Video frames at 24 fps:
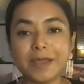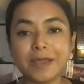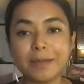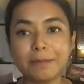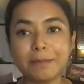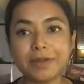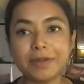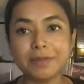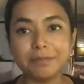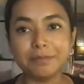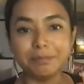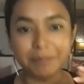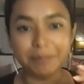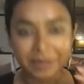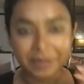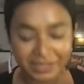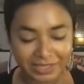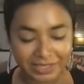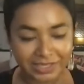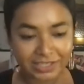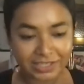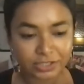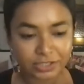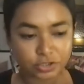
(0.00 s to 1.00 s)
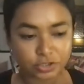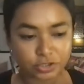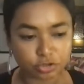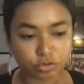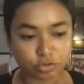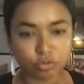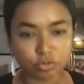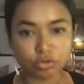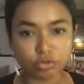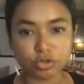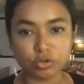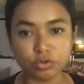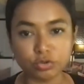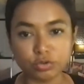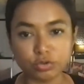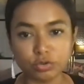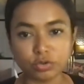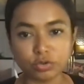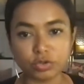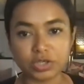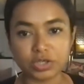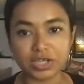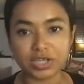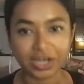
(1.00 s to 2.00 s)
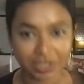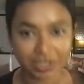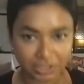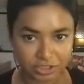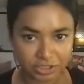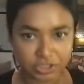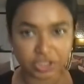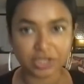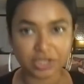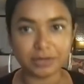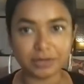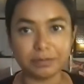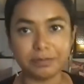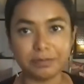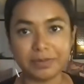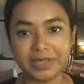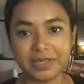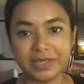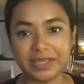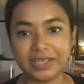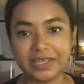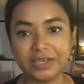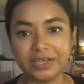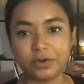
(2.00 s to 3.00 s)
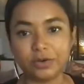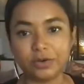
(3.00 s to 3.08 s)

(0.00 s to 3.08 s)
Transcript: But being true to culture, being